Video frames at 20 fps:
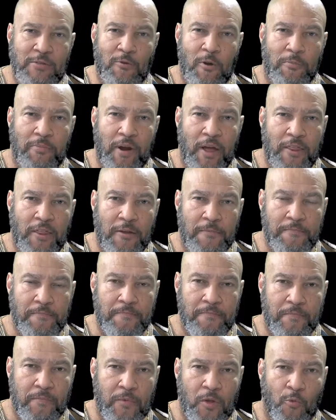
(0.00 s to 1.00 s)
well, brother,
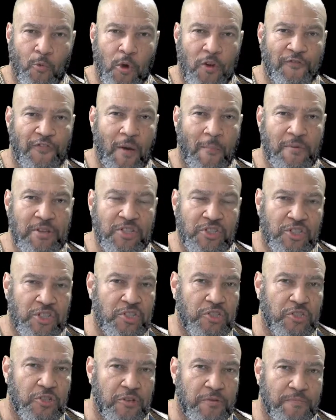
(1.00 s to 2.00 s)
what if I'm a
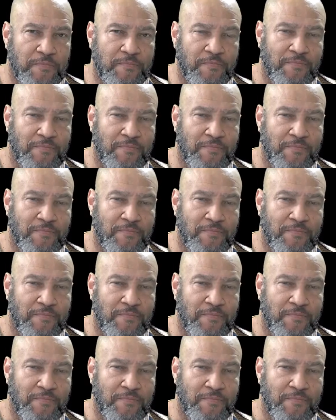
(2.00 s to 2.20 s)
sister?